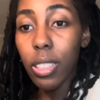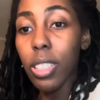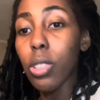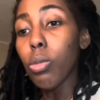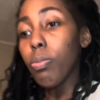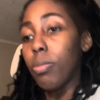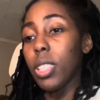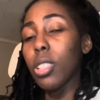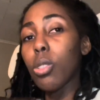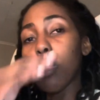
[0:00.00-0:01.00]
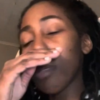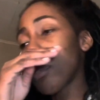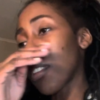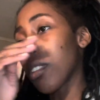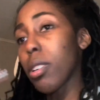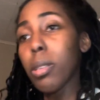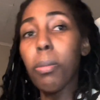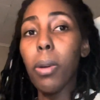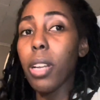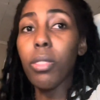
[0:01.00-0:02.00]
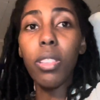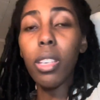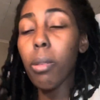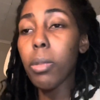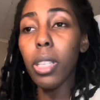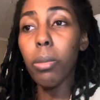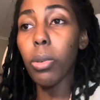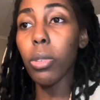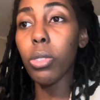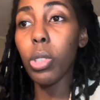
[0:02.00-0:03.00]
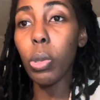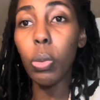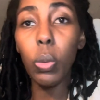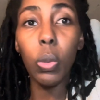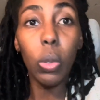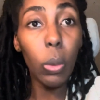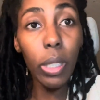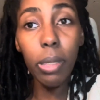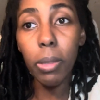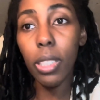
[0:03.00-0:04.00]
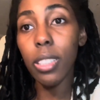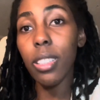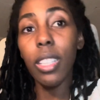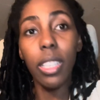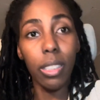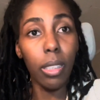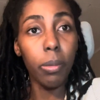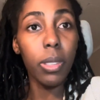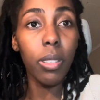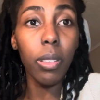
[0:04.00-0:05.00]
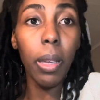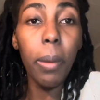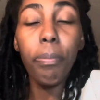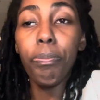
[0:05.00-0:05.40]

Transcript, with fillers: It, it goes up to 30, but I don't think I'm gonna be able to do it because of the hiccups, okay?